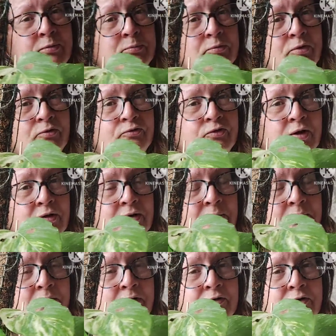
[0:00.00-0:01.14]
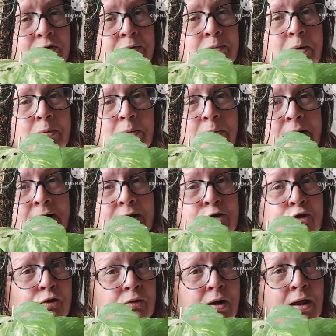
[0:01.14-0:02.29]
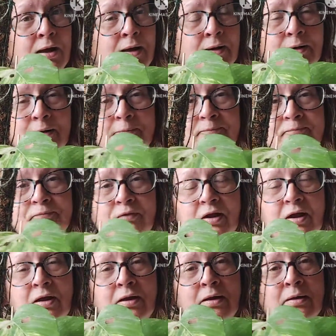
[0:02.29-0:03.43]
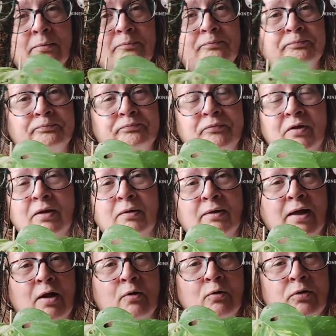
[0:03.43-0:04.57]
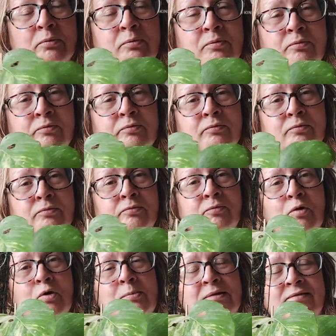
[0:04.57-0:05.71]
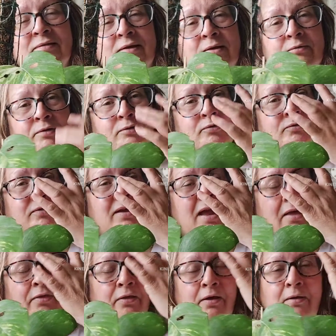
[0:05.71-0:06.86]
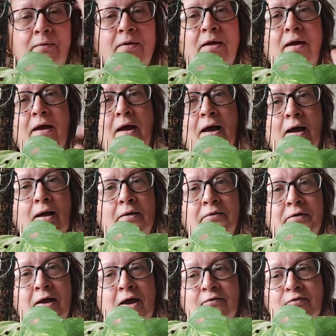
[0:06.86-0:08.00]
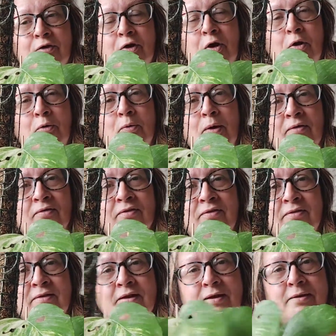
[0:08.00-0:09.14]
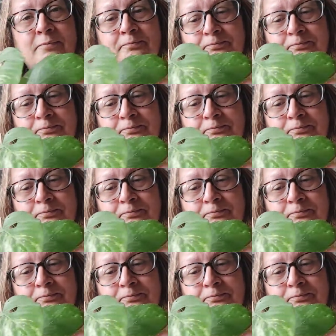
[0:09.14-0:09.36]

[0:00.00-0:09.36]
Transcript: a project I'm going to do probably in July. I'll get all the raw materials together and have a go and see